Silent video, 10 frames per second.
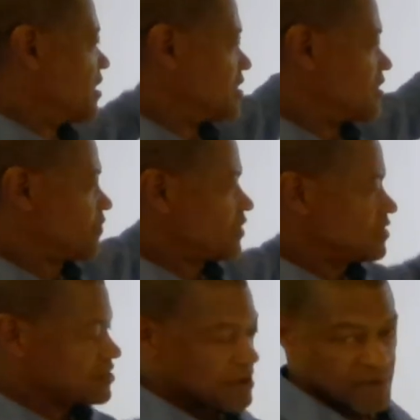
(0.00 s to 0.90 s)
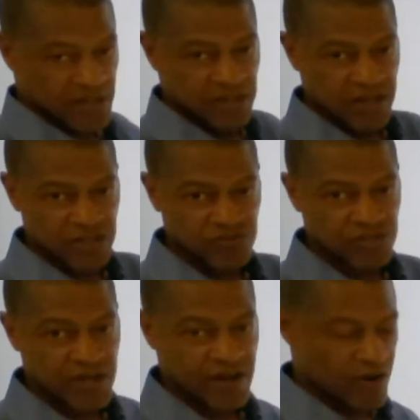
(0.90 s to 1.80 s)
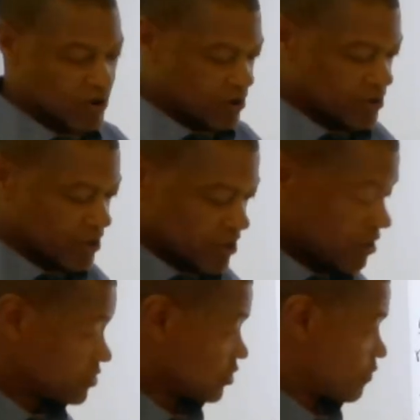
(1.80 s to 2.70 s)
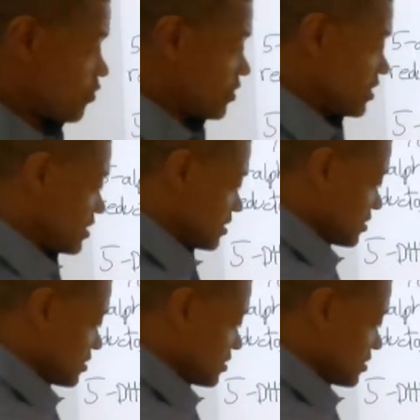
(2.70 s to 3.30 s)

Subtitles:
different enzyme making estradiol. So the point is,